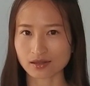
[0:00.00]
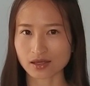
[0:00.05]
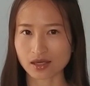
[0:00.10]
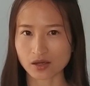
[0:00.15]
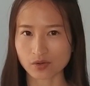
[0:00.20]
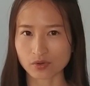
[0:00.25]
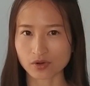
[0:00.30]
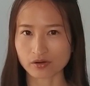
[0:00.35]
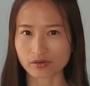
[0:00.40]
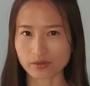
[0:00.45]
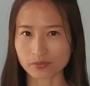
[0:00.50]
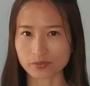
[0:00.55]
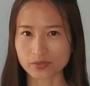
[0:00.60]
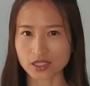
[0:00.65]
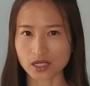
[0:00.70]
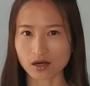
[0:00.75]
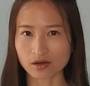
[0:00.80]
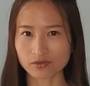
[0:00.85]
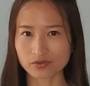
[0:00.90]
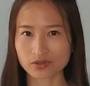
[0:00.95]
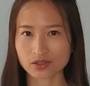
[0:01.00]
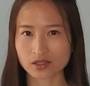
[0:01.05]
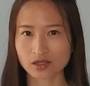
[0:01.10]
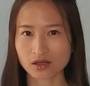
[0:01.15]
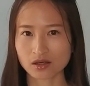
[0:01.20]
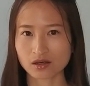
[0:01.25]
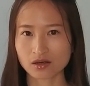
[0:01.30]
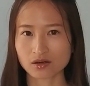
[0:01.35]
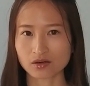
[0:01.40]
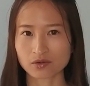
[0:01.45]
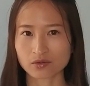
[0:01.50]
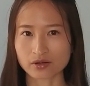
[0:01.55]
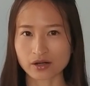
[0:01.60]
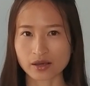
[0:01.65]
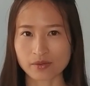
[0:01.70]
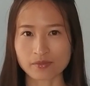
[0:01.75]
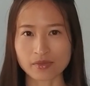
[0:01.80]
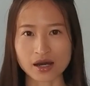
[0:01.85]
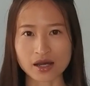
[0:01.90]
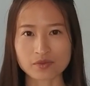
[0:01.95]
the keyword on themselves, or
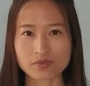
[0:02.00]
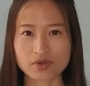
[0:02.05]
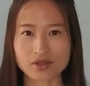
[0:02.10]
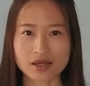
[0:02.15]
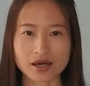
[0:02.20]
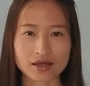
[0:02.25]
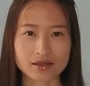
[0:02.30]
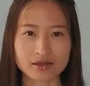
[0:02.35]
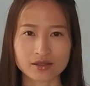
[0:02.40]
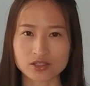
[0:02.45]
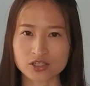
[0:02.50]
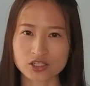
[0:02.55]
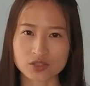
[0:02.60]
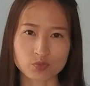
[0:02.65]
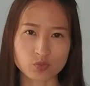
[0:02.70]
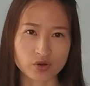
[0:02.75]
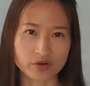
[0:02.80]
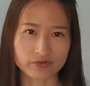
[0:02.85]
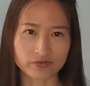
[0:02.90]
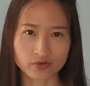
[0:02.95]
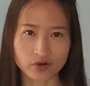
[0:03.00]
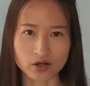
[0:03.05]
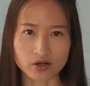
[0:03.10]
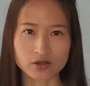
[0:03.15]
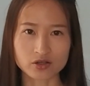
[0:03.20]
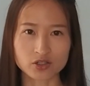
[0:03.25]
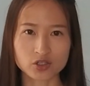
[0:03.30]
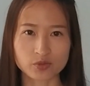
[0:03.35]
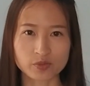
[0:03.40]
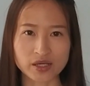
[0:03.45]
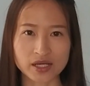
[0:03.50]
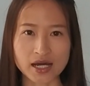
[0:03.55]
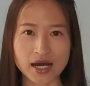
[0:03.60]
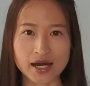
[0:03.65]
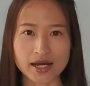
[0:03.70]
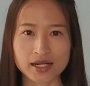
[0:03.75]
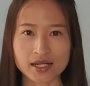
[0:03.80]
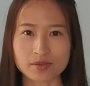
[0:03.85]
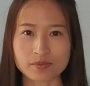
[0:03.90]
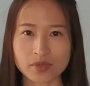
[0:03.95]
it might be that they just prefer to be
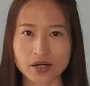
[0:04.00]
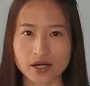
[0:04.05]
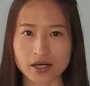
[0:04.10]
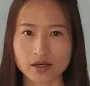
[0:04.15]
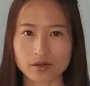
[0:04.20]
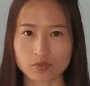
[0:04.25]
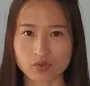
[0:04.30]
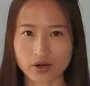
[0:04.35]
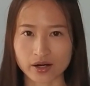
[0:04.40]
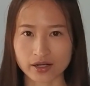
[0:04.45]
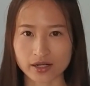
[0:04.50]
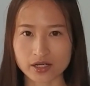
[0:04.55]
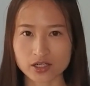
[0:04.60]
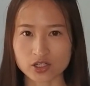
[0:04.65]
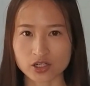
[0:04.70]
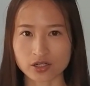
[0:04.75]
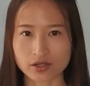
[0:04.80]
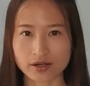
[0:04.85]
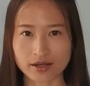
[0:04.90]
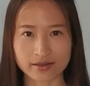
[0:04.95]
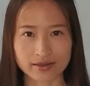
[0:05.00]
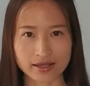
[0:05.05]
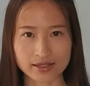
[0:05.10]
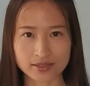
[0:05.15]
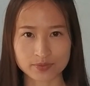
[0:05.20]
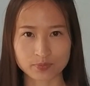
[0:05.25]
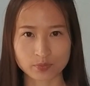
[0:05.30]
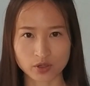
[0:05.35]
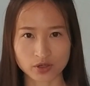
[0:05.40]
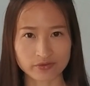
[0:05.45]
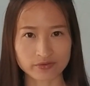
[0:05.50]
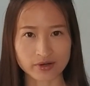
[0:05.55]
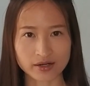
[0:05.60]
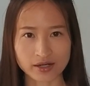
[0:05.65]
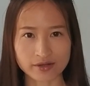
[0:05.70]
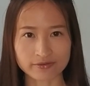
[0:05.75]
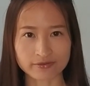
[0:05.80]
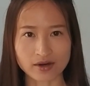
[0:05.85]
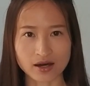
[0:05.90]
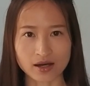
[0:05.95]
guided by a practitioner, and that's
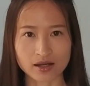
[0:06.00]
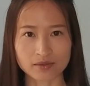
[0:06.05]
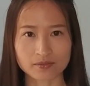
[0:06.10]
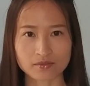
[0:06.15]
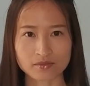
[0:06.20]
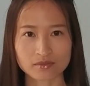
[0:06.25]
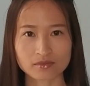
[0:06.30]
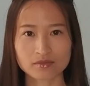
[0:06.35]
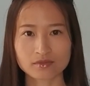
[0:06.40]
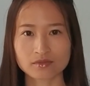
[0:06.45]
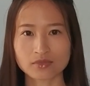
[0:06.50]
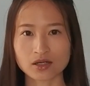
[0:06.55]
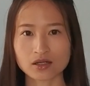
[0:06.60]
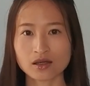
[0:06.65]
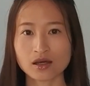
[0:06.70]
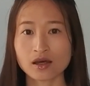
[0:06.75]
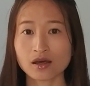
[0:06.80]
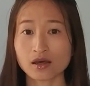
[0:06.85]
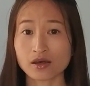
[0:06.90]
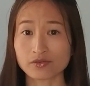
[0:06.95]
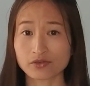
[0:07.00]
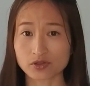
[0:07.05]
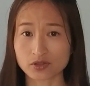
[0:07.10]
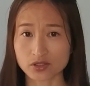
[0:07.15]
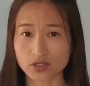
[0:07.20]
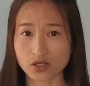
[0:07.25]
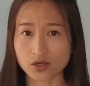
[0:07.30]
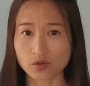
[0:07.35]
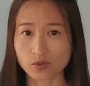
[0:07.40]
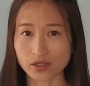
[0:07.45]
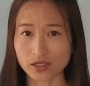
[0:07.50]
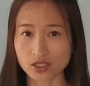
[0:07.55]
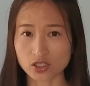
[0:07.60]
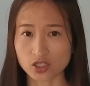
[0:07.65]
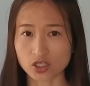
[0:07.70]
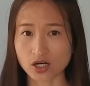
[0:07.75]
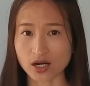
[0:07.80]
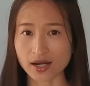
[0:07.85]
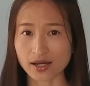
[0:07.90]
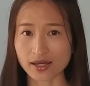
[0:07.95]
perfectly fine. But if you still want to
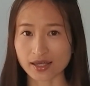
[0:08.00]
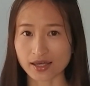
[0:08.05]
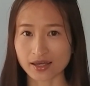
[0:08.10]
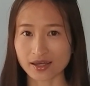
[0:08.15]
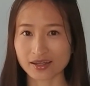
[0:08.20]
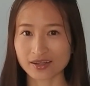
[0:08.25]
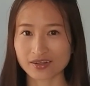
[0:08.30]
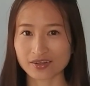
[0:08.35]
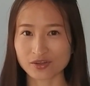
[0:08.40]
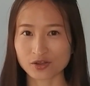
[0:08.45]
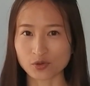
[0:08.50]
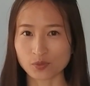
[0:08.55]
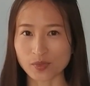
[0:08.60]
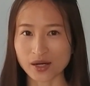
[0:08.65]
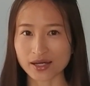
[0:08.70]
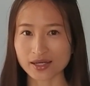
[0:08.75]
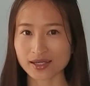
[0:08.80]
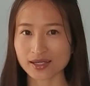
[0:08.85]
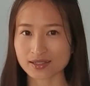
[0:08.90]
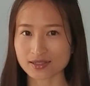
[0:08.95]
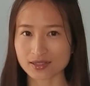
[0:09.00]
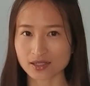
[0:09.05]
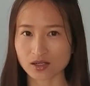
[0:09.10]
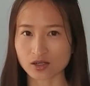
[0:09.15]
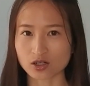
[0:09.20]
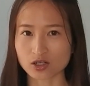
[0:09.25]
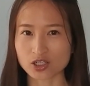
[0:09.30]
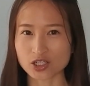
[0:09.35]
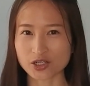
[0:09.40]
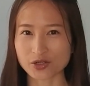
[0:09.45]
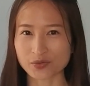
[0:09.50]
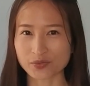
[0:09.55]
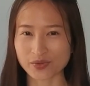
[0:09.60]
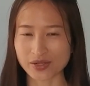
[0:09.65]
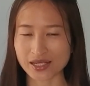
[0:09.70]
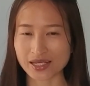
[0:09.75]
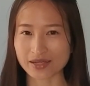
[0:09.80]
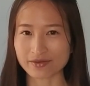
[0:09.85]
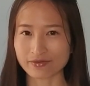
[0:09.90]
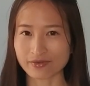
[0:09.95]
try it, you might consider to
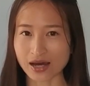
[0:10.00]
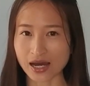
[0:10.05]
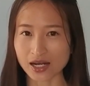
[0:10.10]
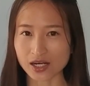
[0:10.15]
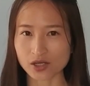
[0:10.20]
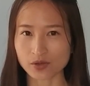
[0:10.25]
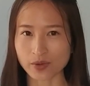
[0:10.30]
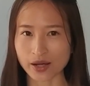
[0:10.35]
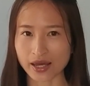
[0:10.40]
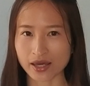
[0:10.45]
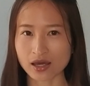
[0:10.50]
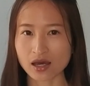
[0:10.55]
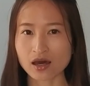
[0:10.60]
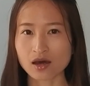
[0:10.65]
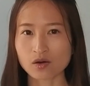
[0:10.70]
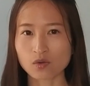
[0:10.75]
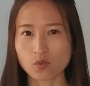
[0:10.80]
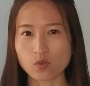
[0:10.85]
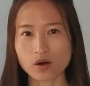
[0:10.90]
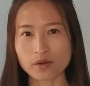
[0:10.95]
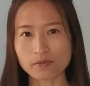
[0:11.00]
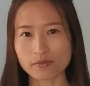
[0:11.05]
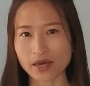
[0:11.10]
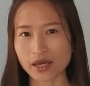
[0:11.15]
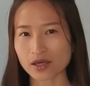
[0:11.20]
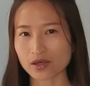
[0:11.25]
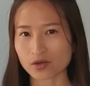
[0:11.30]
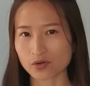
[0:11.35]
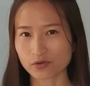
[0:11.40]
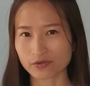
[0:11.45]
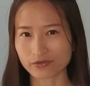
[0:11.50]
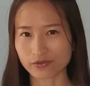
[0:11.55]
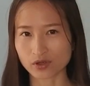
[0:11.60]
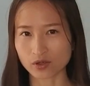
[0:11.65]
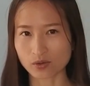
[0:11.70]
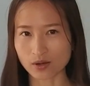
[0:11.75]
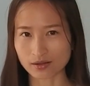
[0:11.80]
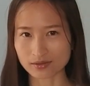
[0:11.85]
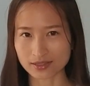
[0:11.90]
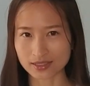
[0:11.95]
reevaluate what made you
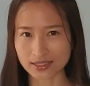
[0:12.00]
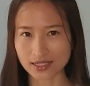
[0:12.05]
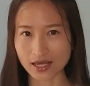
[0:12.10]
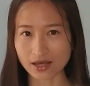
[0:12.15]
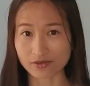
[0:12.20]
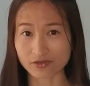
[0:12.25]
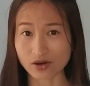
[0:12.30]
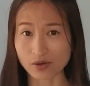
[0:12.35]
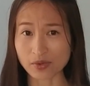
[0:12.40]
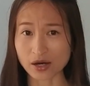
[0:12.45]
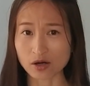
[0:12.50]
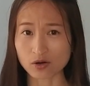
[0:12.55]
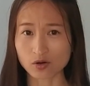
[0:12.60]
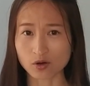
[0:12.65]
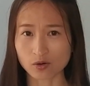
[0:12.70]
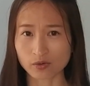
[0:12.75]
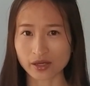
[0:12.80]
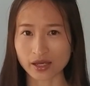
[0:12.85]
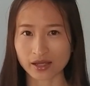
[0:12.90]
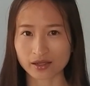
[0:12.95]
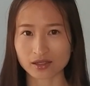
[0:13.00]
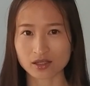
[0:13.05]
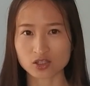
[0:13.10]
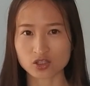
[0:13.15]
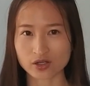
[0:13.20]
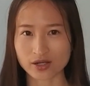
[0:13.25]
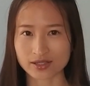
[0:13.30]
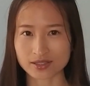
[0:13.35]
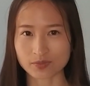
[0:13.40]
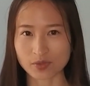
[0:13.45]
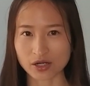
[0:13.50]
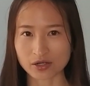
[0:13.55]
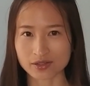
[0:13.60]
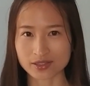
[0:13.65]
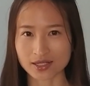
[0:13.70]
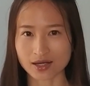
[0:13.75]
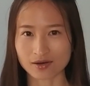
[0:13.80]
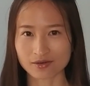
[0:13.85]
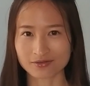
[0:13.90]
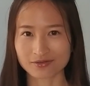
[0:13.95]
feel unsafe about going into trance by
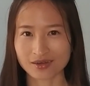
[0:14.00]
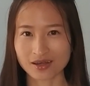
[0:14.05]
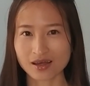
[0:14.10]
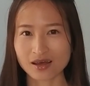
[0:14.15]
yourself.